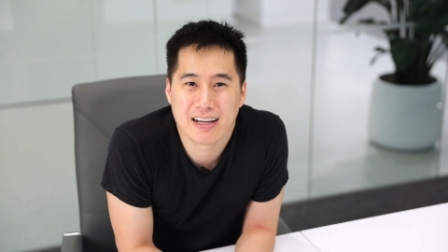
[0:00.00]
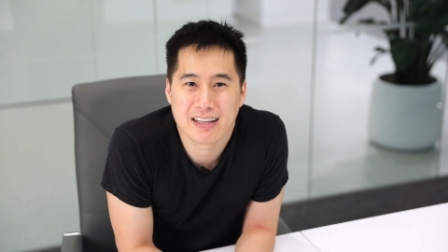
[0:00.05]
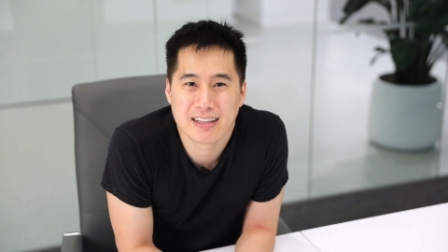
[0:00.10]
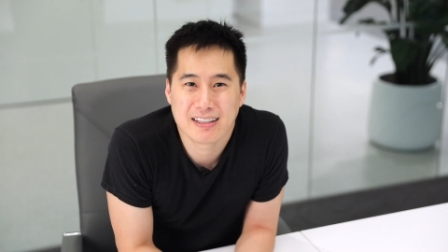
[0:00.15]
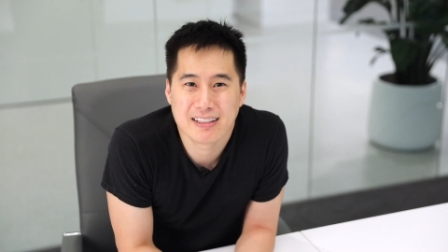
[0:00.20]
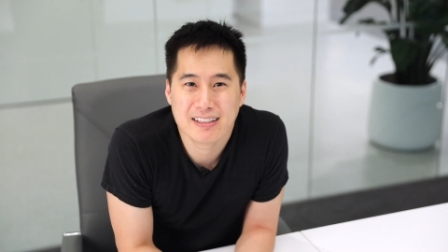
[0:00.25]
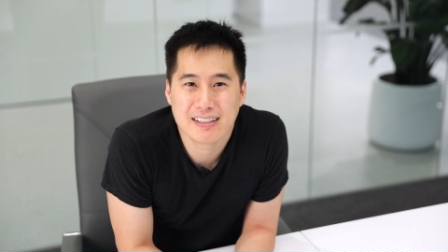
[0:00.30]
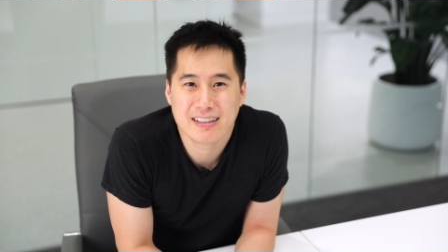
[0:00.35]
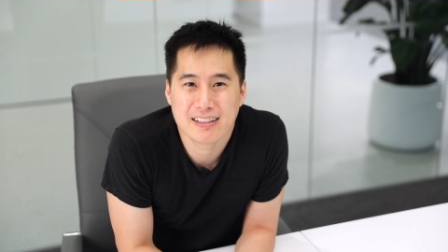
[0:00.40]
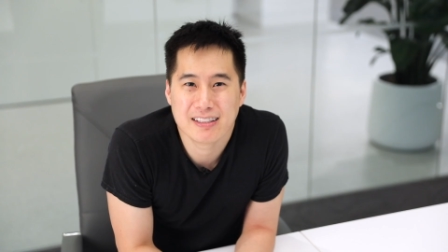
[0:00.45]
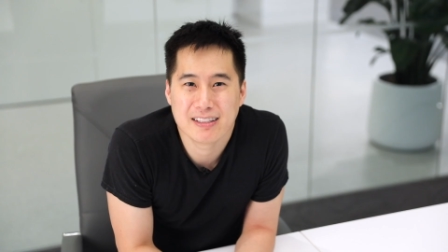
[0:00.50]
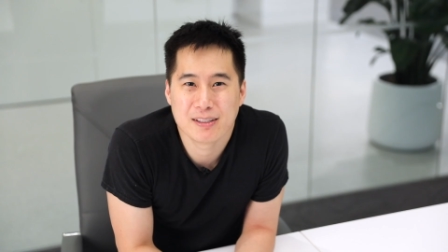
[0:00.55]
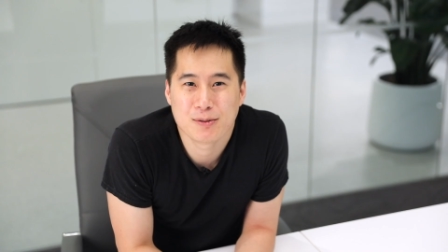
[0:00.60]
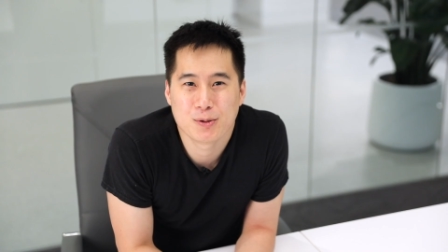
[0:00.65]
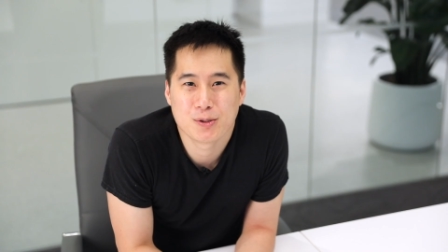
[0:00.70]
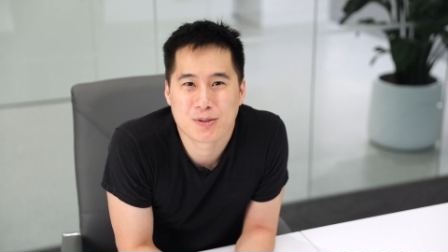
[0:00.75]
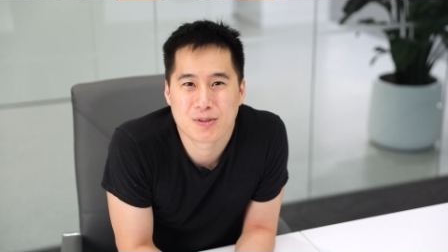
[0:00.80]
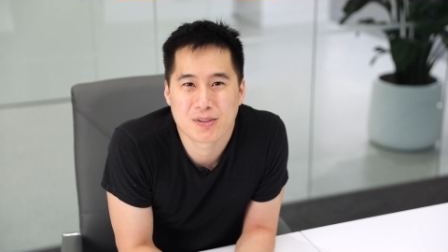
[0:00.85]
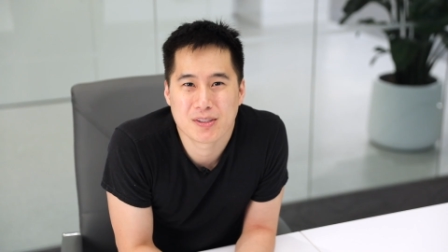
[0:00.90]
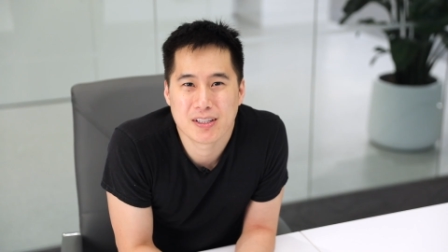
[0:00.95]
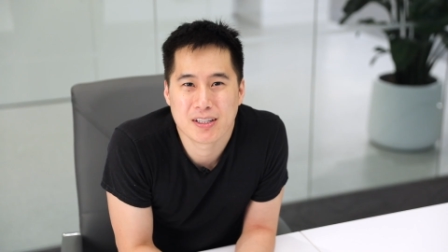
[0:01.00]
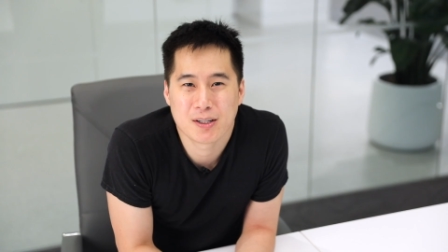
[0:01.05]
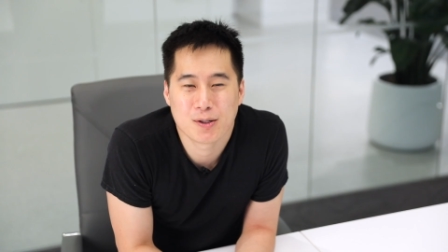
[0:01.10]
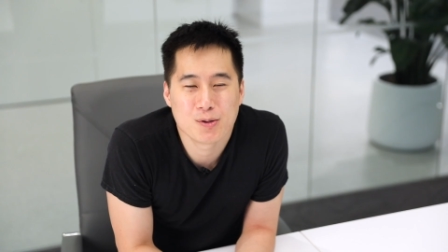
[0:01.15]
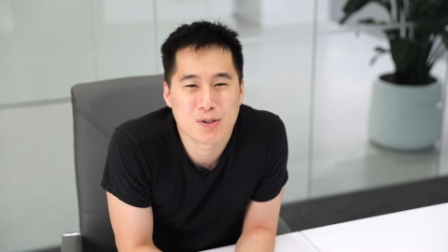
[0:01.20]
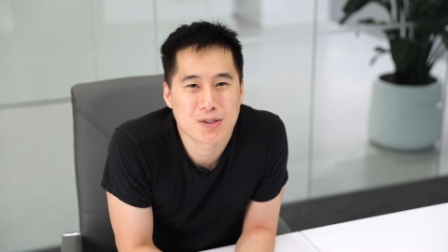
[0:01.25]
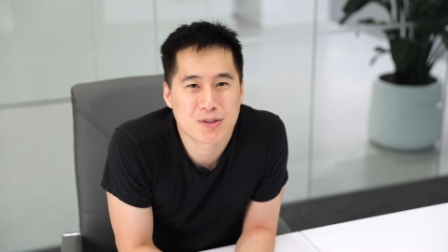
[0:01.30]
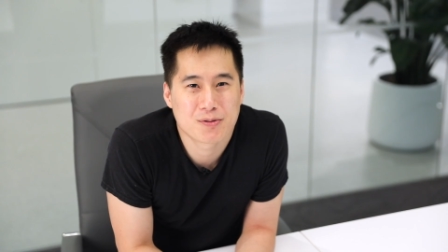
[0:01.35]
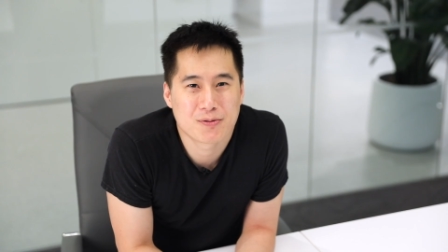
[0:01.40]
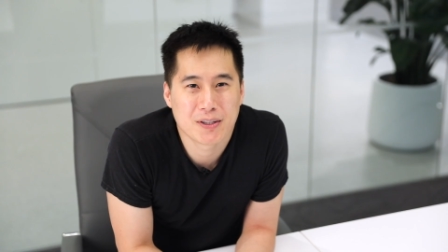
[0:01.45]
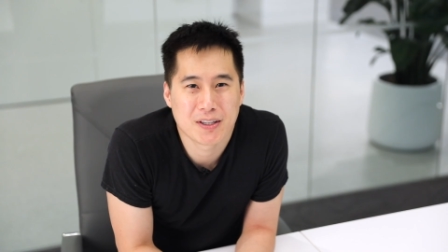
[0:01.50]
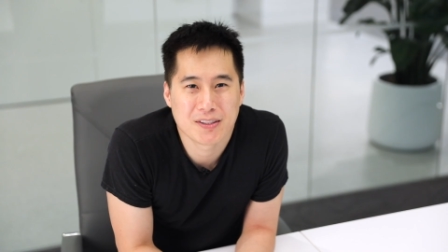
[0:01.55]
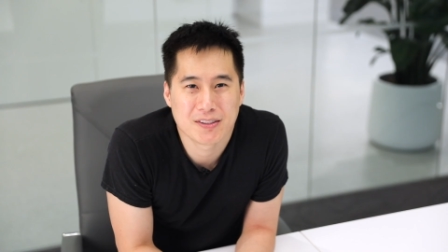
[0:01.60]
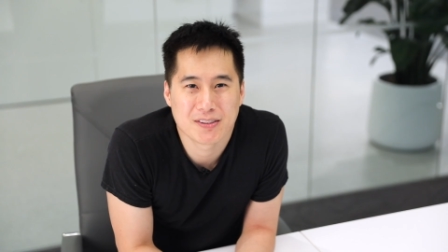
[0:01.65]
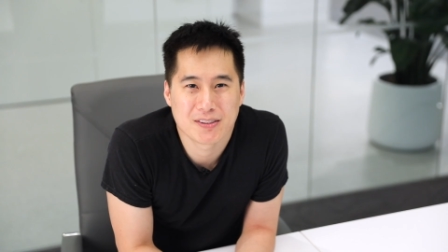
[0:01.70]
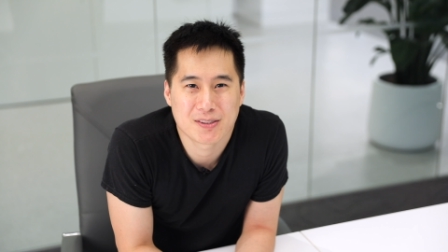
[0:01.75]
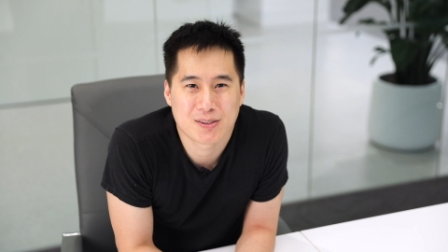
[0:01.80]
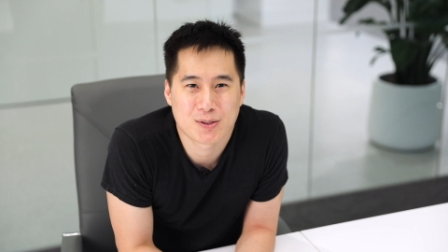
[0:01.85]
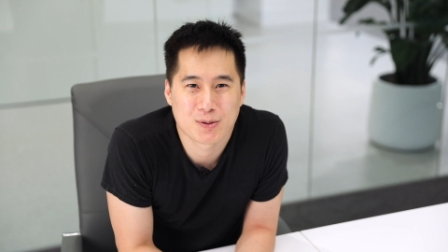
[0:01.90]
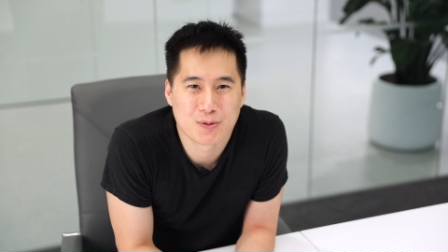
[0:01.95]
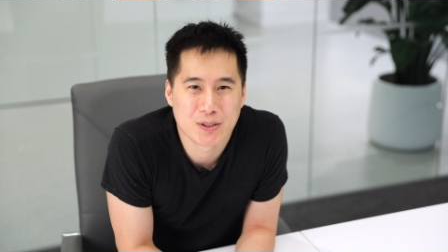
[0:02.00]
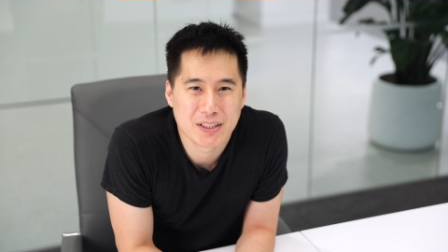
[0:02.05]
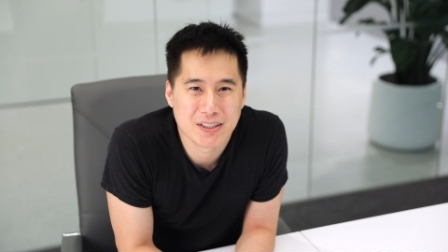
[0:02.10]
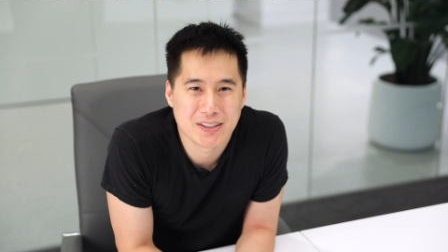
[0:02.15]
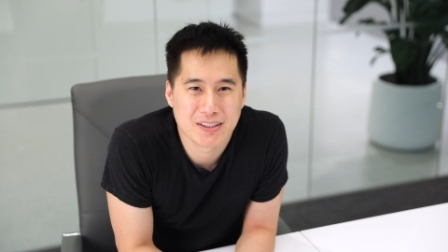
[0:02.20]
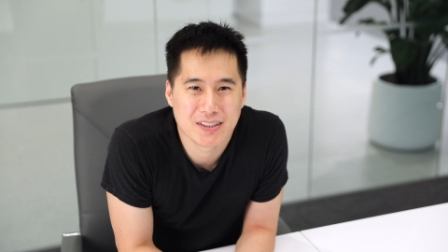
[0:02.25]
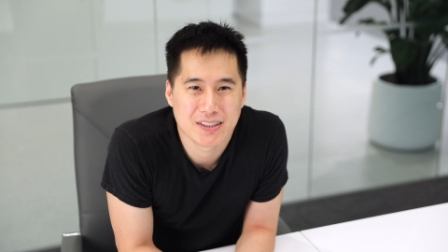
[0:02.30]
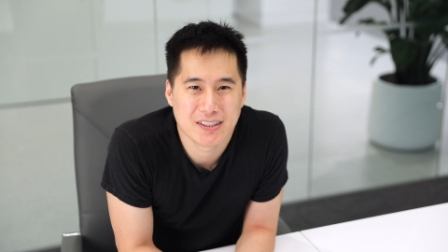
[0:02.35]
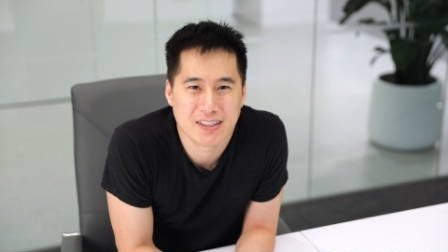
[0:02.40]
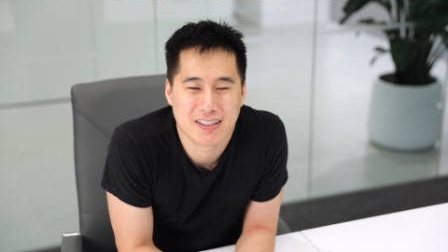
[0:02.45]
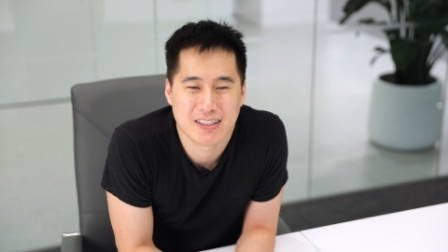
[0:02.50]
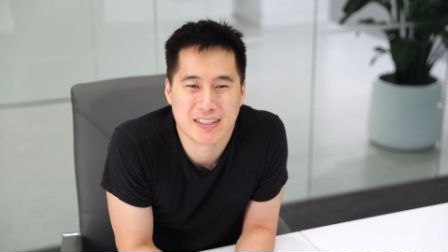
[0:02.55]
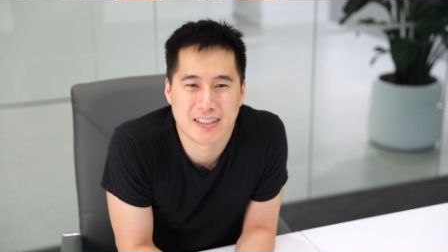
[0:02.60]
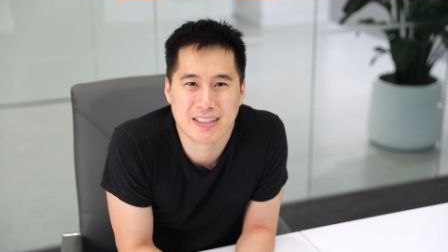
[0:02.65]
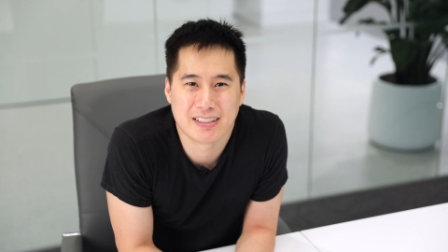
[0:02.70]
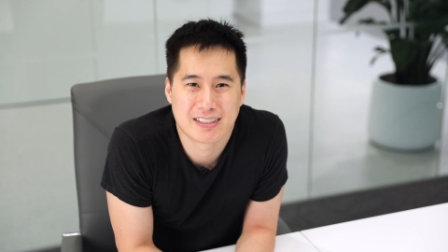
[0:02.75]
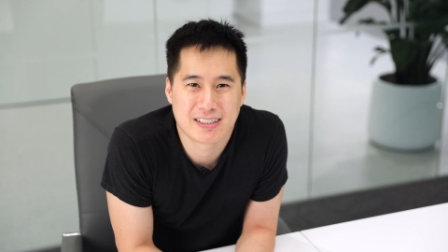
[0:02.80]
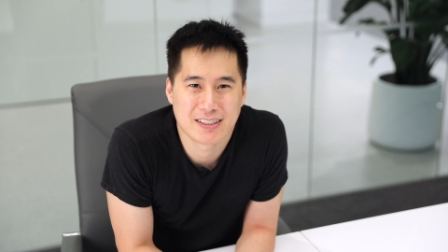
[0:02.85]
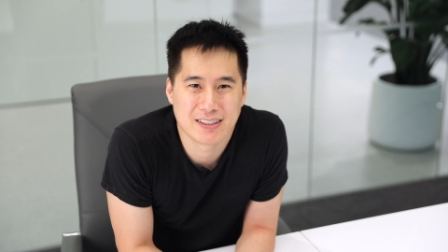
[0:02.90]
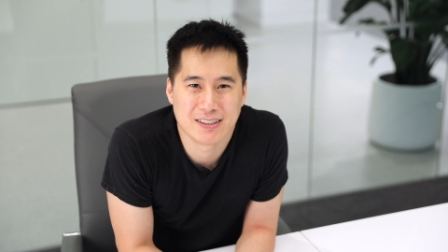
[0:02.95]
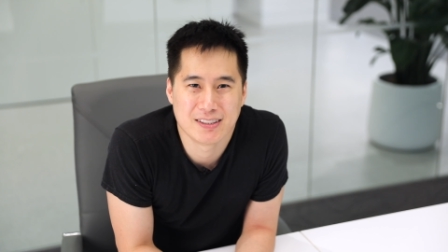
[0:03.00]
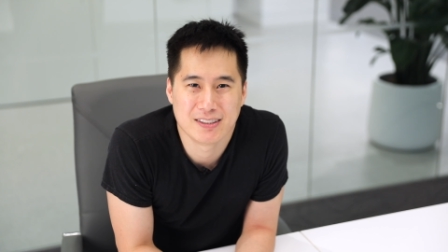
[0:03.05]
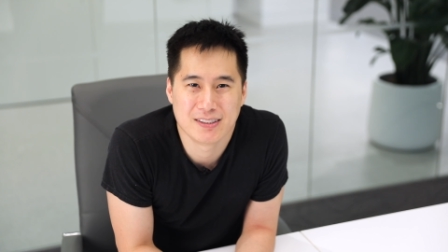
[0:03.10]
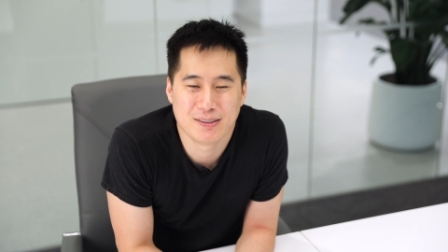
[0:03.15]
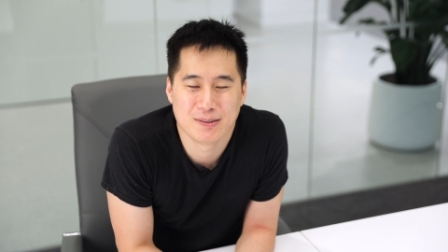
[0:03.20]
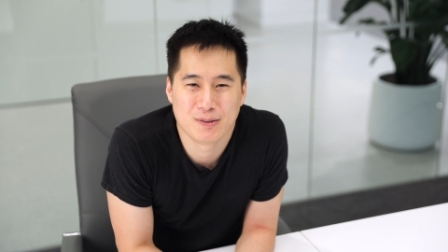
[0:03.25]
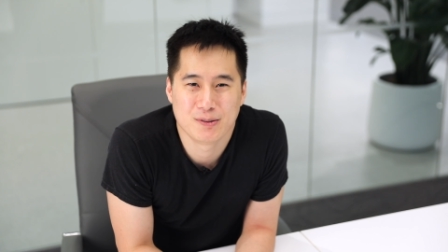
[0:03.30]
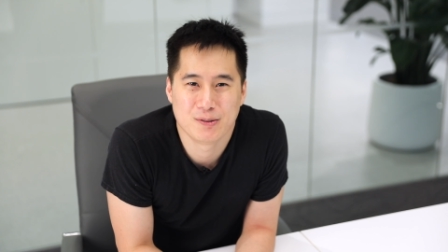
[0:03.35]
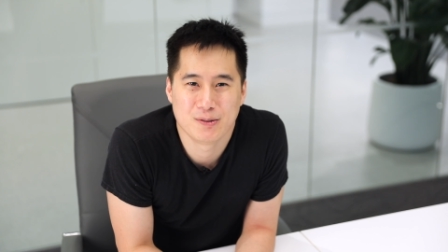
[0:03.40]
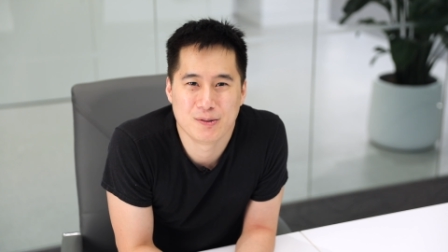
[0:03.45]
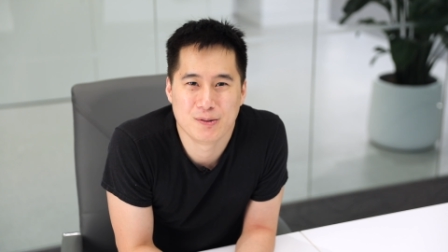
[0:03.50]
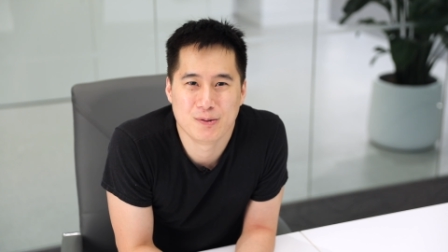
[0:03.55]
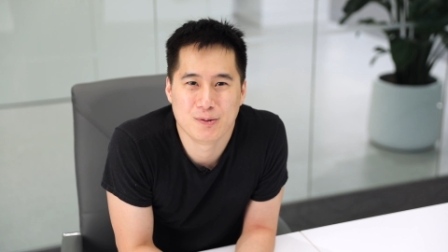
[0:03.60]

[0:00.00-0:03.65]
I think it always felt surreal until